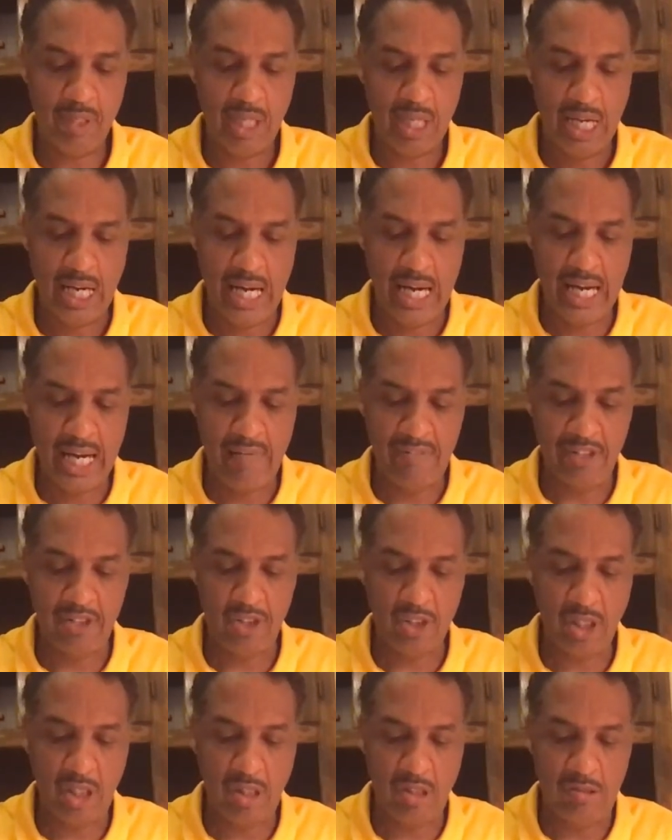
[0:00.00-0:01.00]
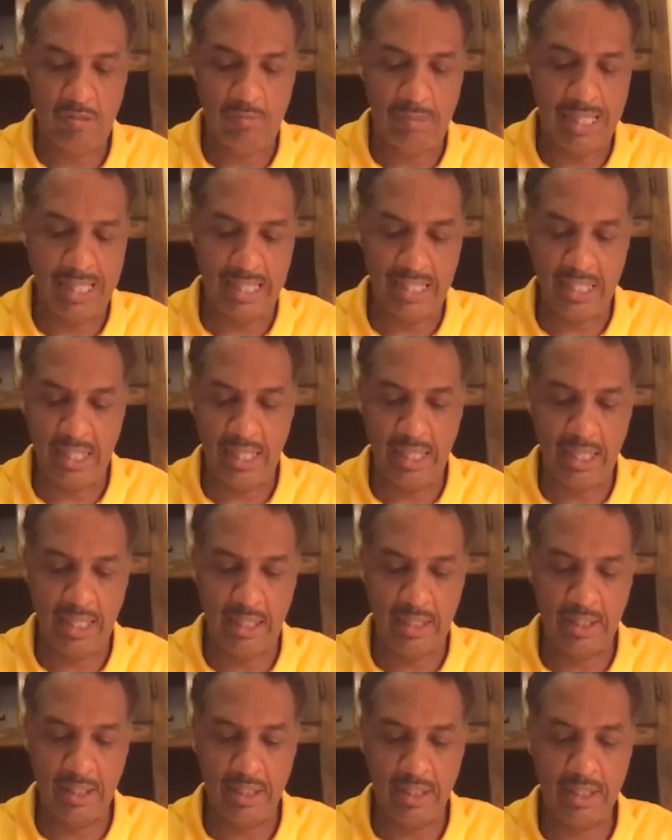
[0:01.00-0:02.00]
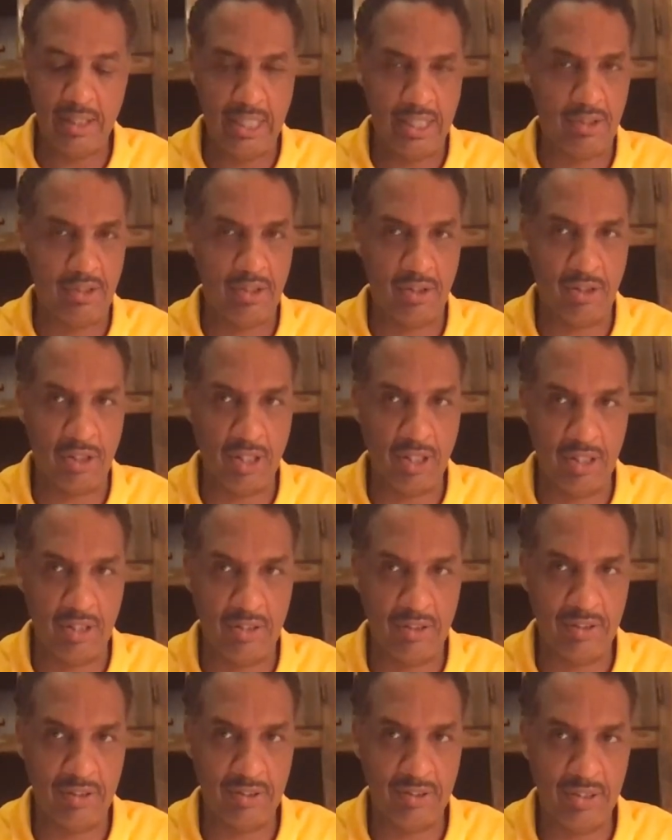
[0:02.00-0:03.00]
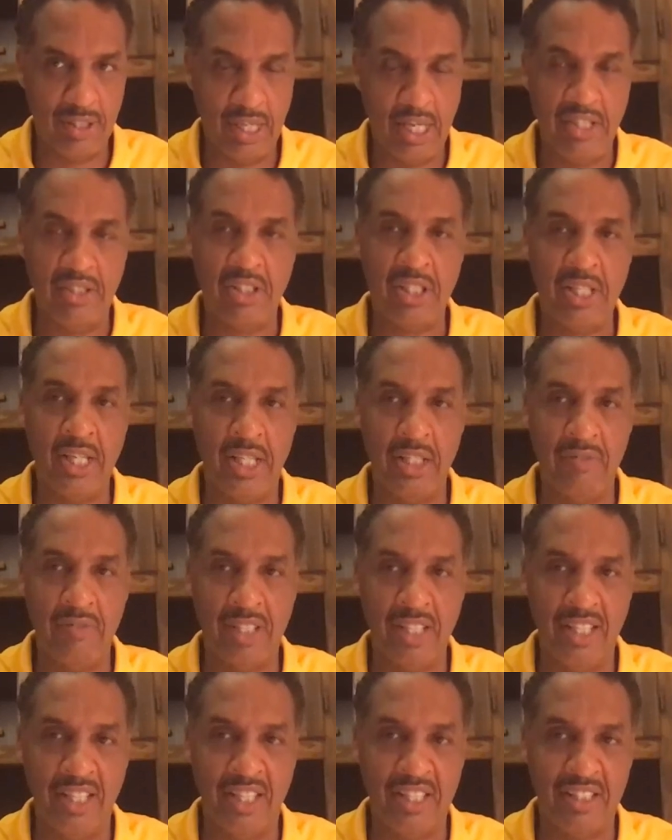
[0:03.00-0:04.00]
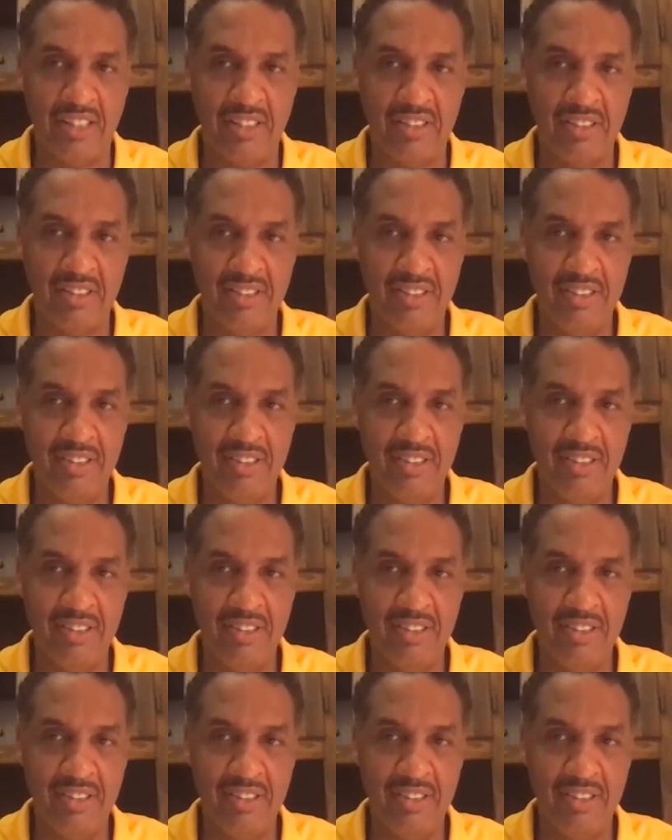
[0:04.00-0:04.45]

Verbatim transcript: I have installed my king. That's the Son. He's King of Kings.